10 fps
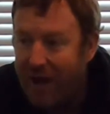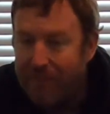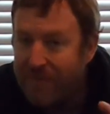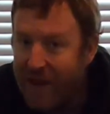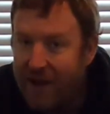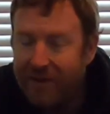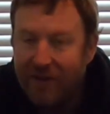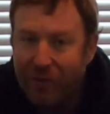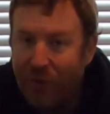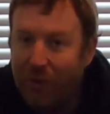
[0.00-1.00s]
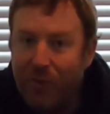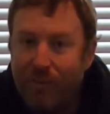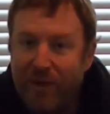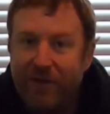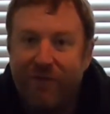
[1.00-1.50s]
I'm not a whole
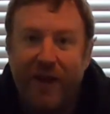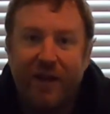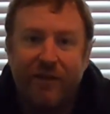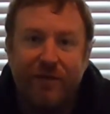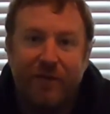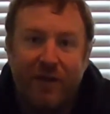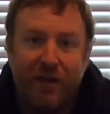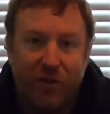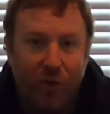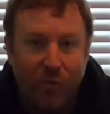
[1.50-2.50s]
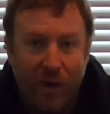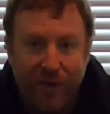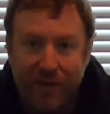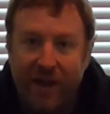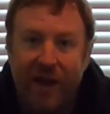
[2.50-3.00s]
big fan of cold
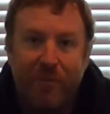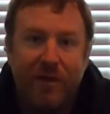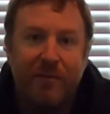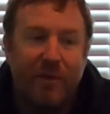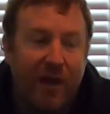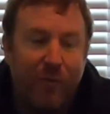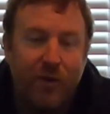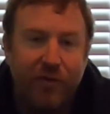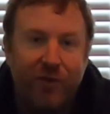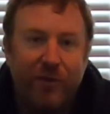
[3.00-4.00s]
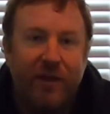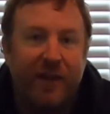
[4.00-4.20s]
weather camping, but I will do it.